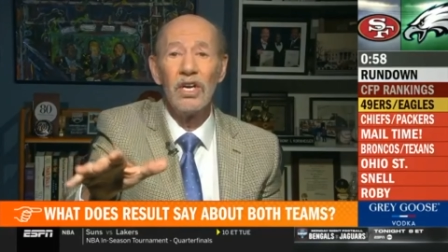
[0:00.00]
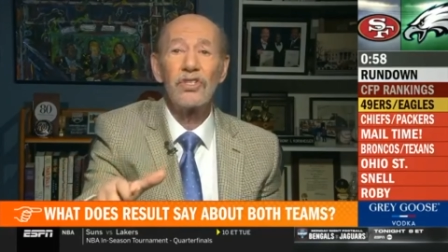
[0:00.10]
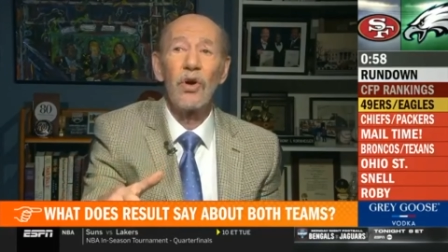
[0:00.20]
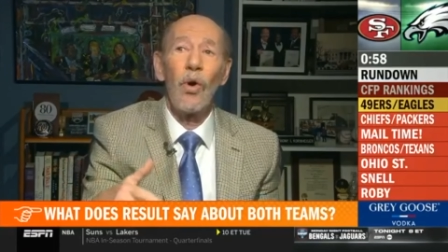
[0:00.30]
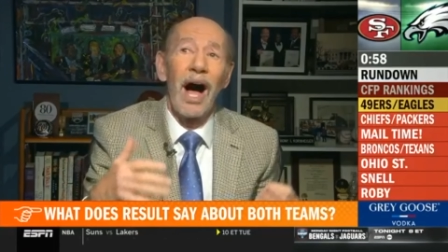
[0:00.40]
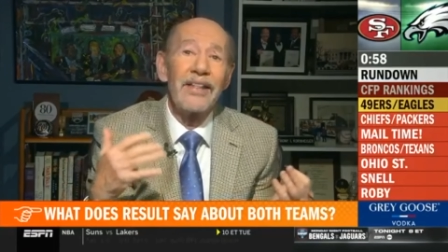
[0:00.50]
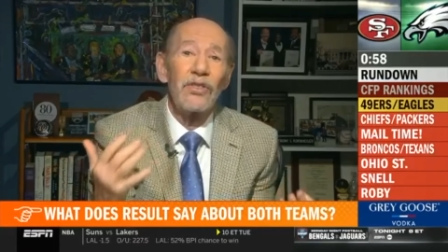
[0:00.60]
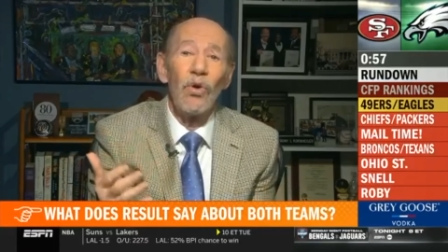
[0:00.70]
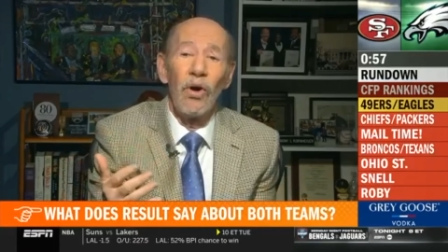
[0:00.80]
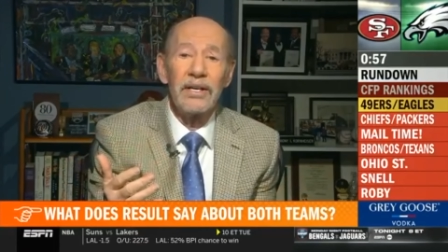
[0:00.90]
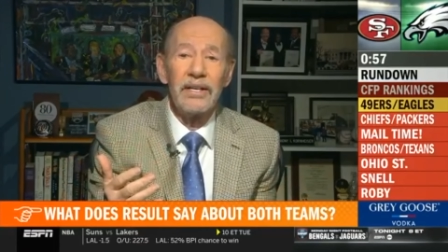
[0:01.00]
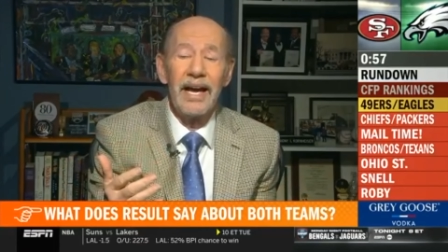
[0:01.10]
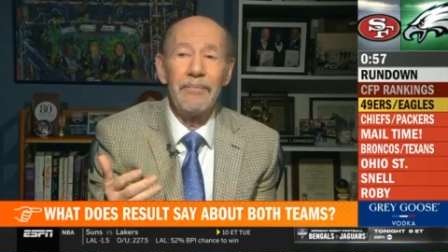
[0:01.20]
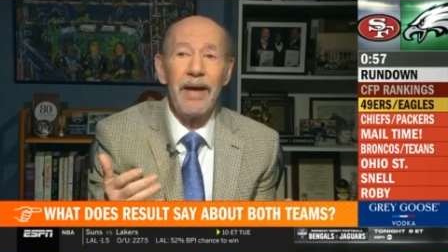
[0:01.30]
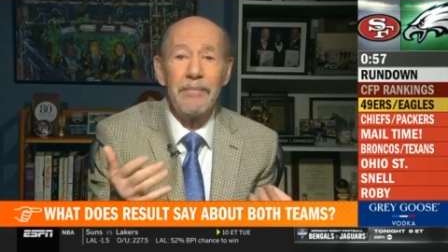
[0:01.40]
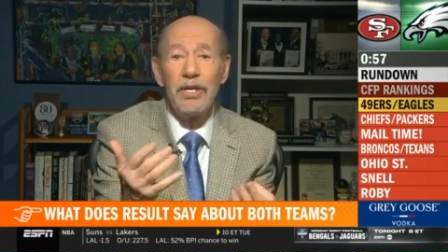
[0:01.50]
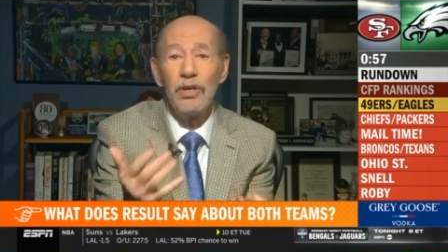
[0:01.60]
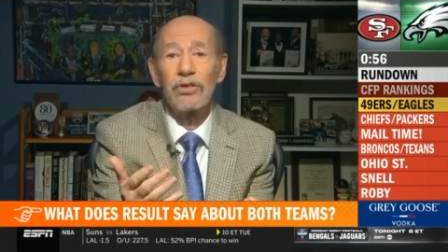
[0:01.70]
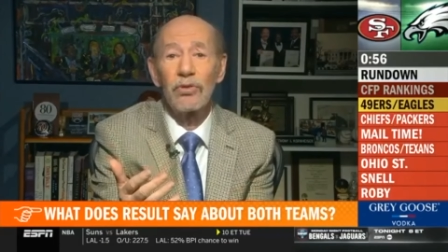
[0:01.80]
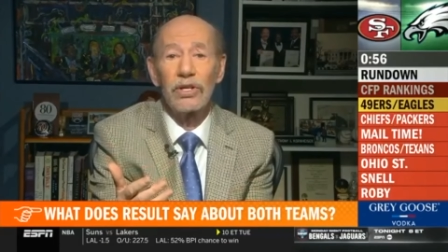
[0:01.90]
So I thought, and maybe
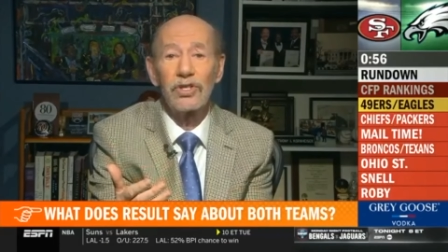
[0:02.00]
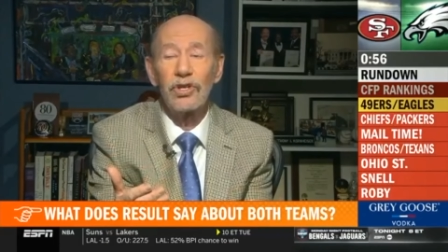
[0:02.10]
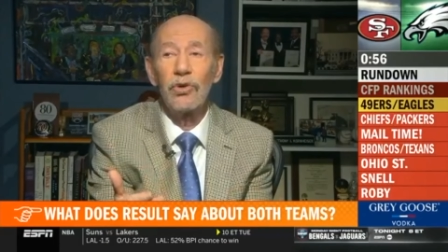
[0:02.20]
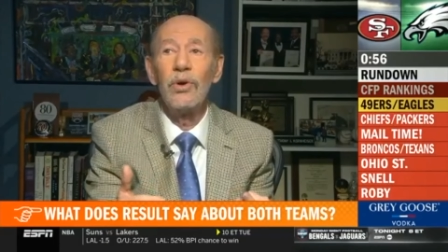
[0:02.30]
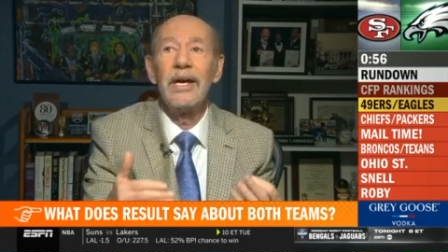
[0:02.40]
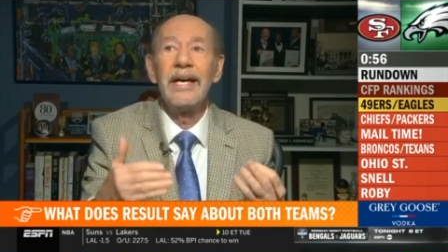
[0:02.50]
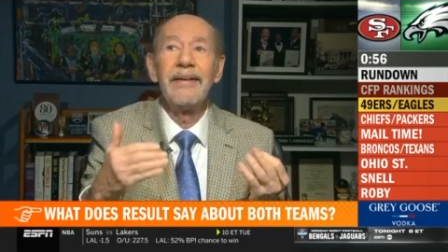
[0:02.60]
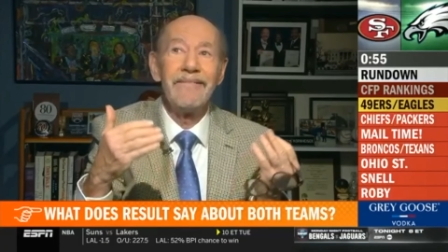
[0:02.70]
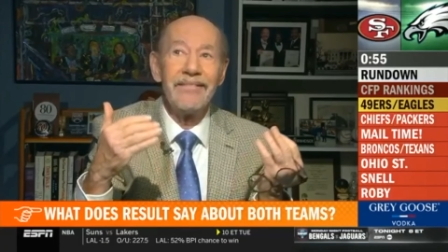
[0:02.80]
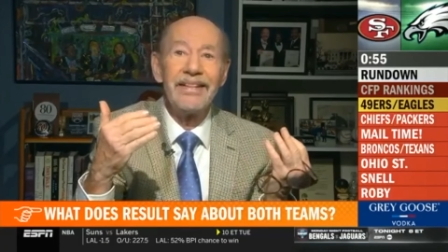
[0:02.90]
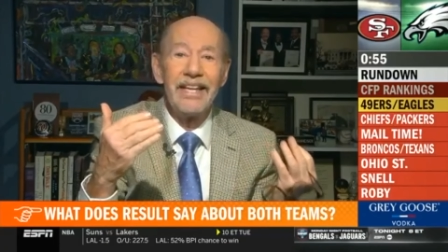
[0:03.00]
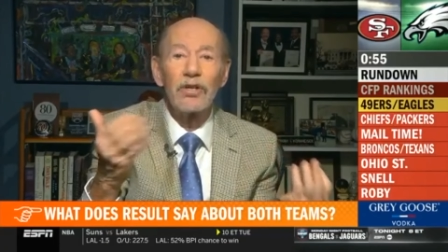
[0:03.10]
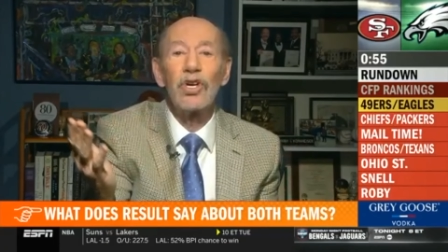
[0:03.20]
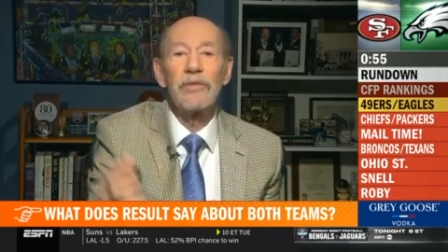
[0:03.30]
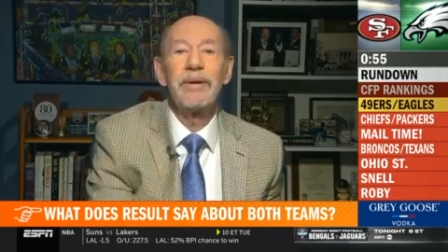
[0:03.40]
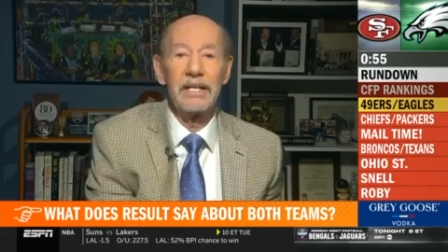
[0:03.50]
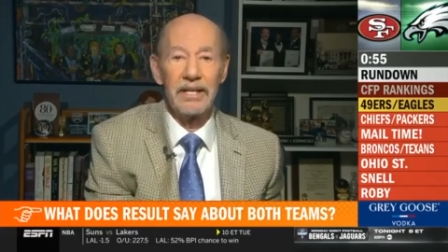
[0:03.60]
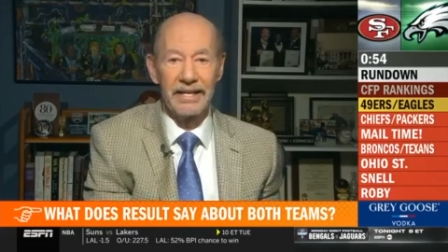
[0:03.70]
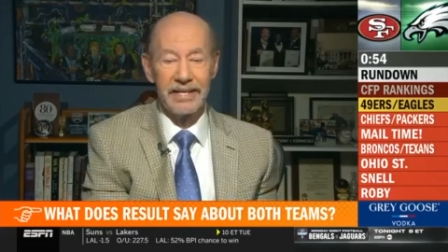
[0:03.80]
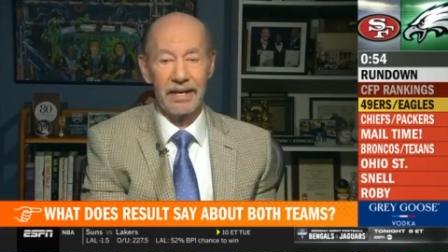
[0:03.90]
you thought too, there could have been a
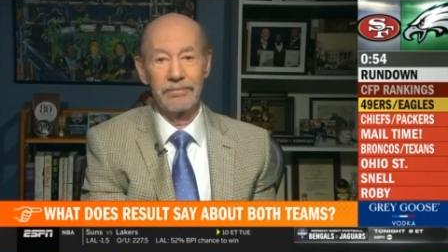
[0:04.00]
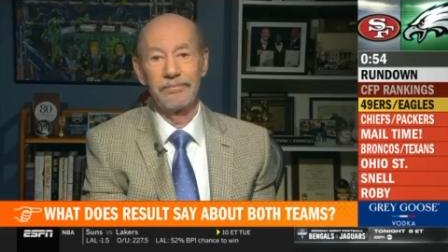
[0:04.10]
letdown.